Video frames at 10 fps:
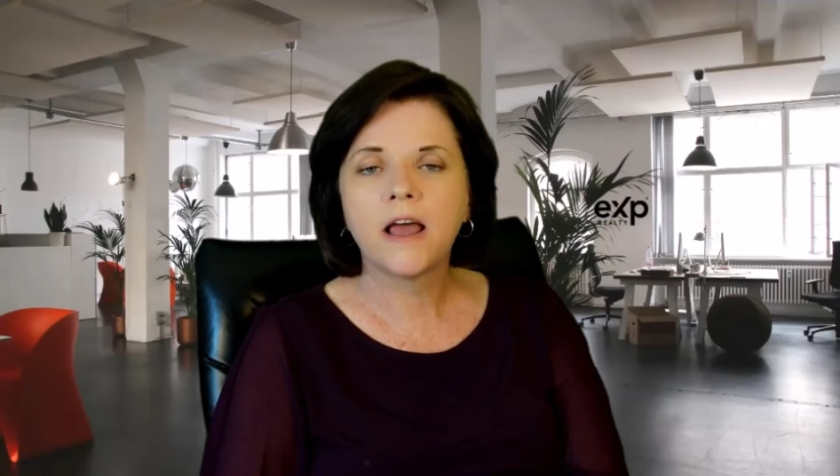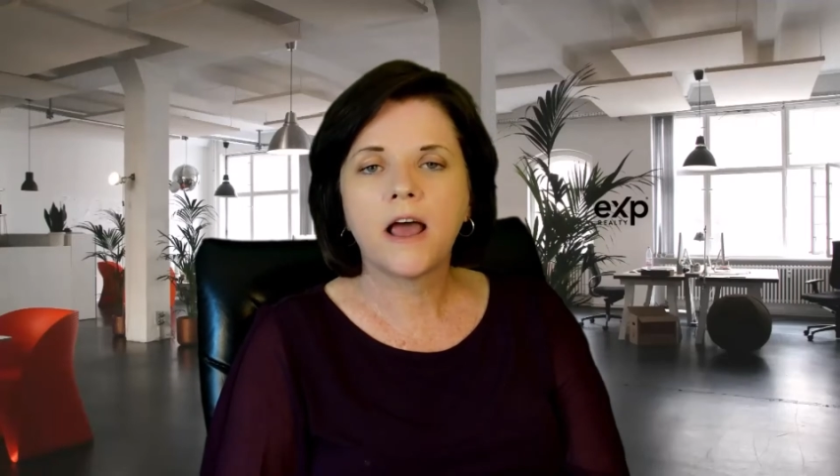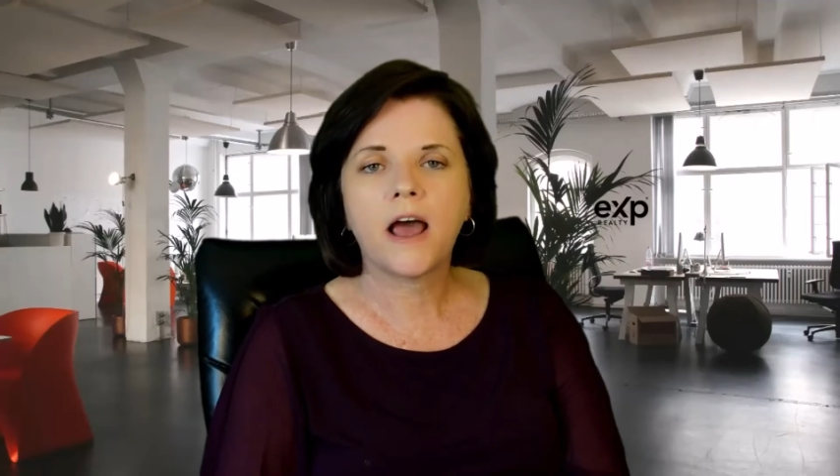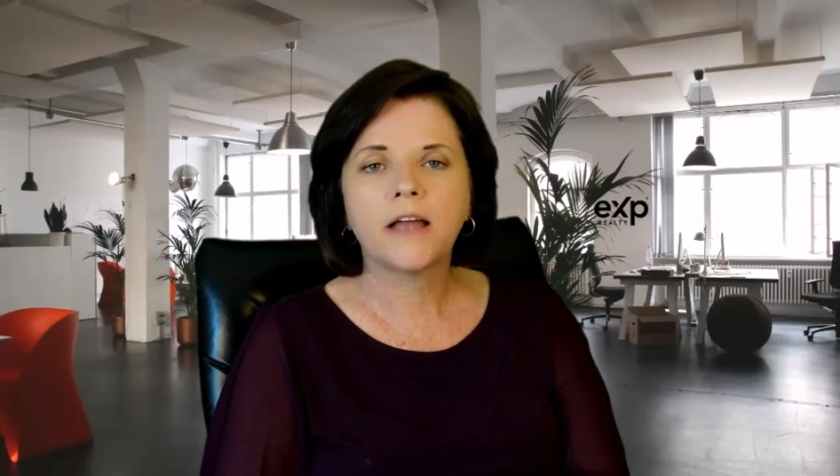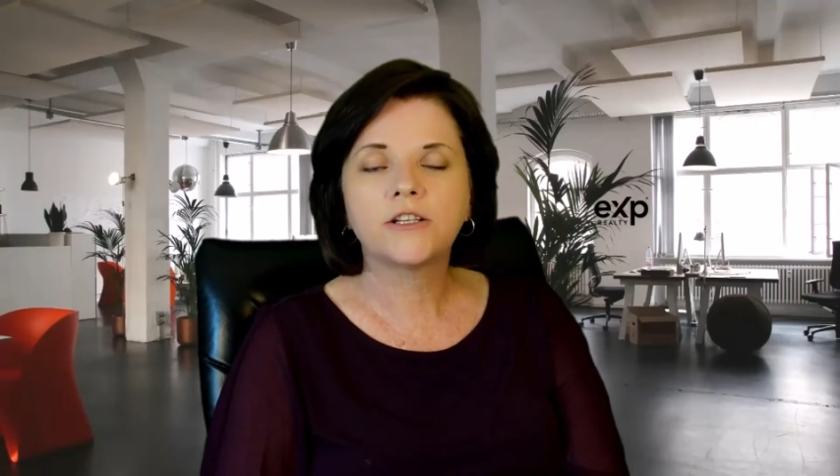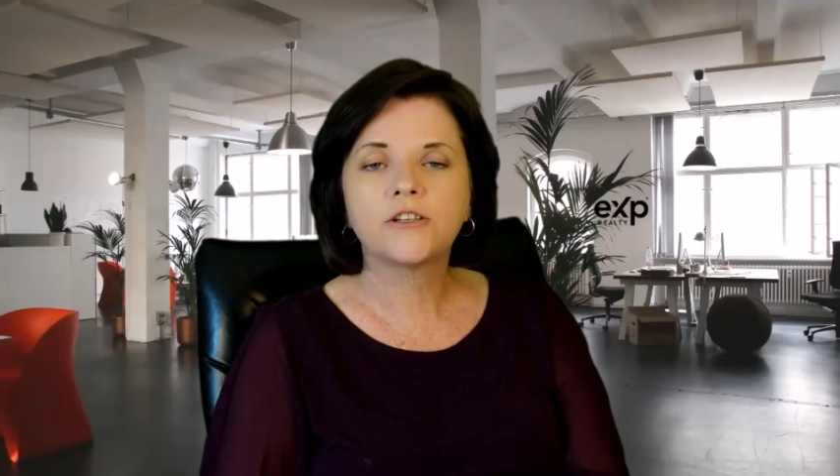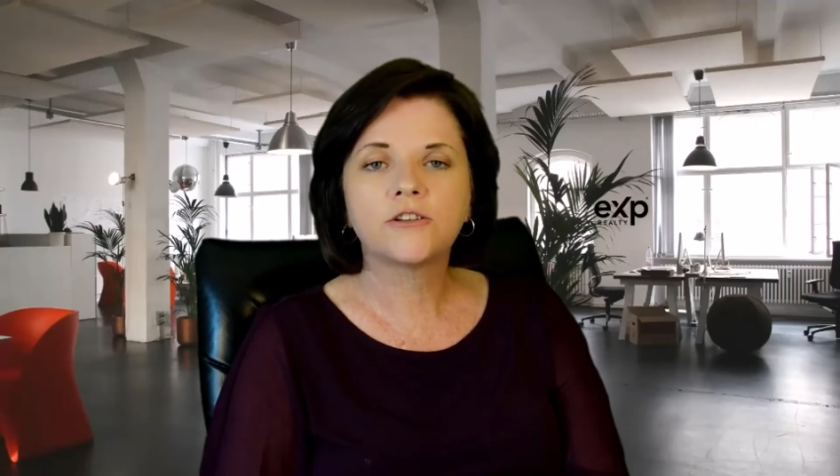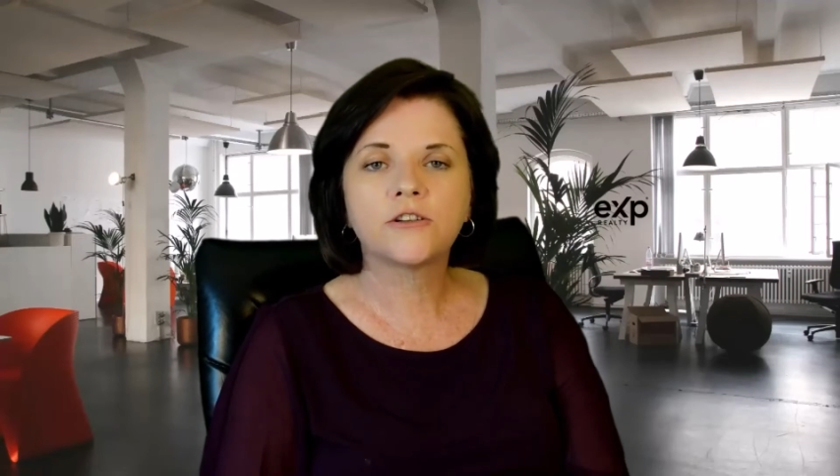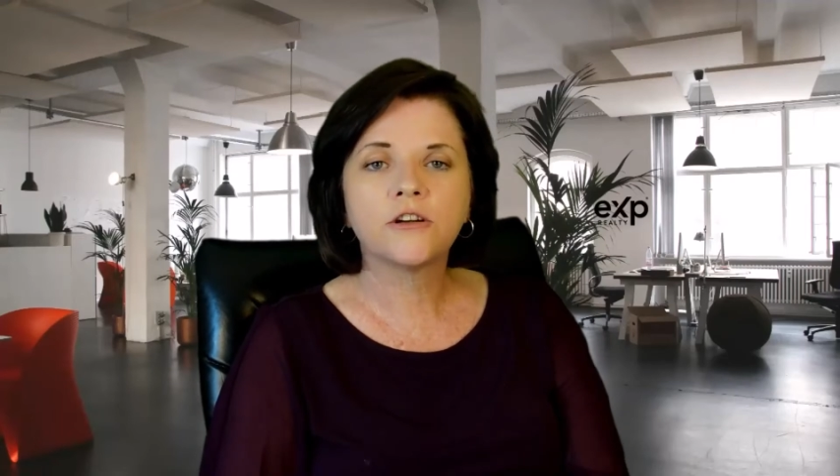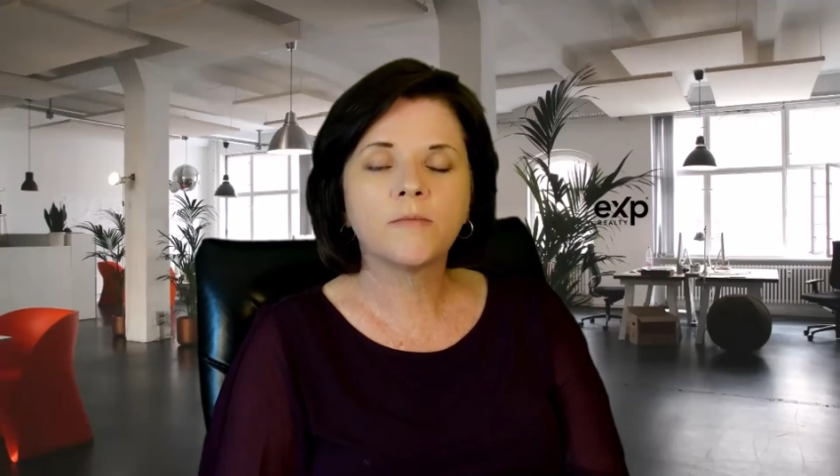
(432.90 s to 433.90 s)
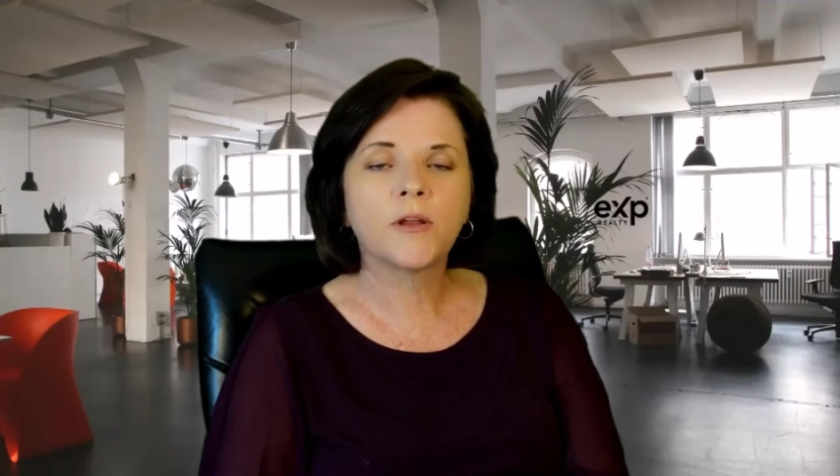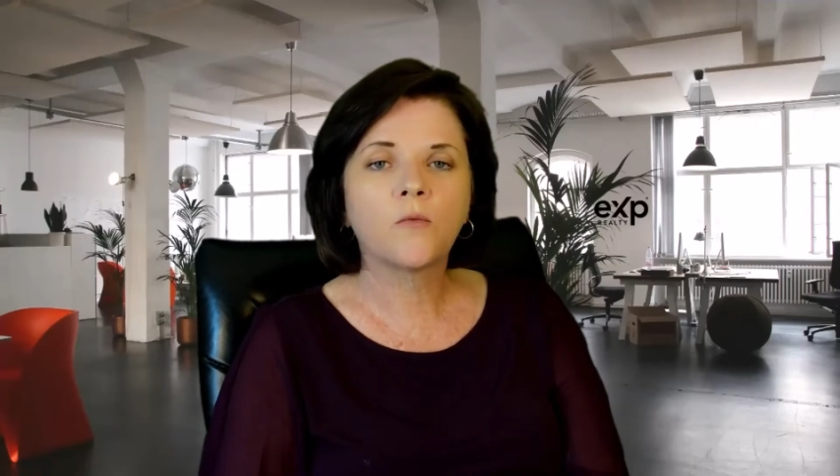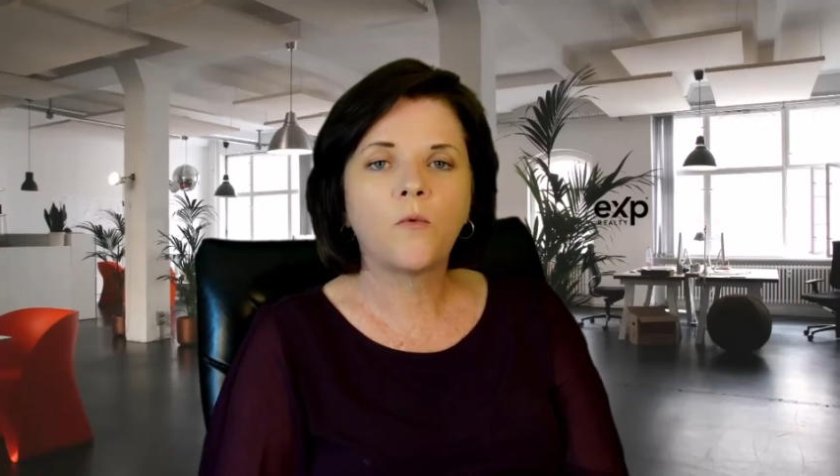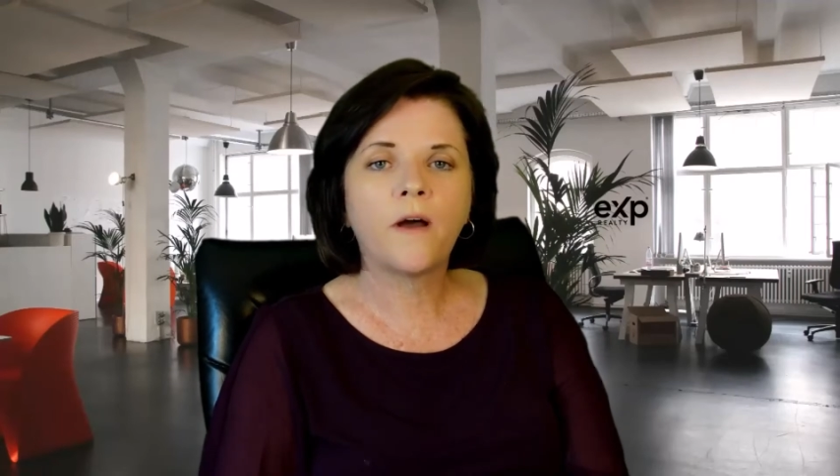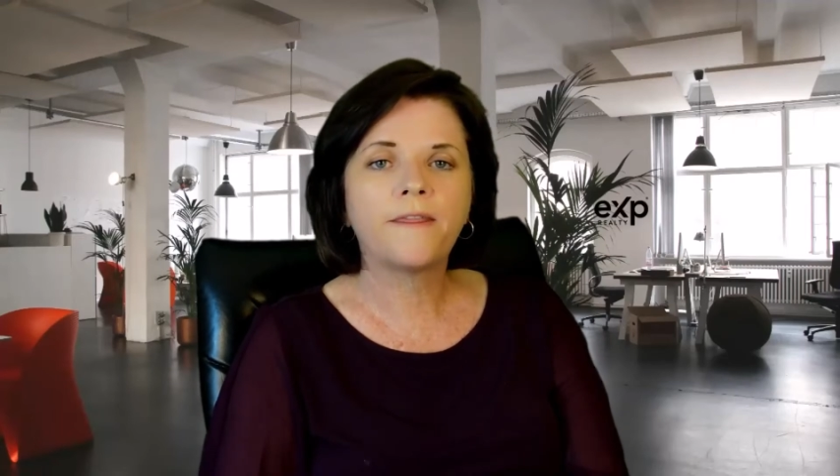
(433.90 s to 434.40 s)
to
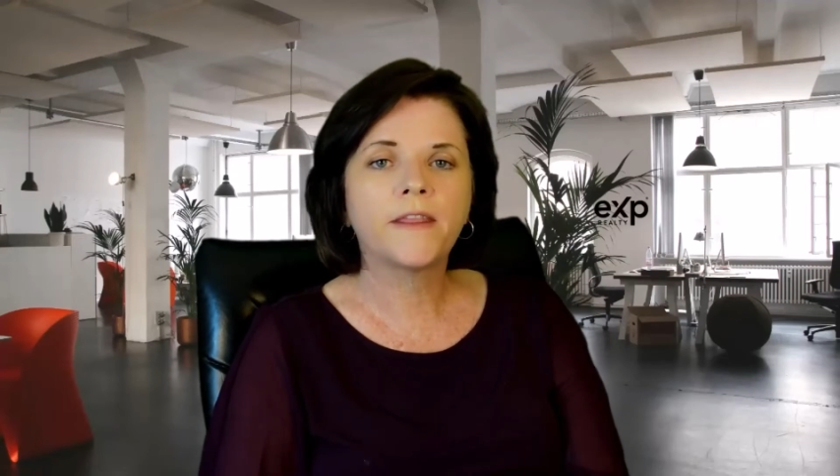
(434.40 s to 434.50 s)
determine what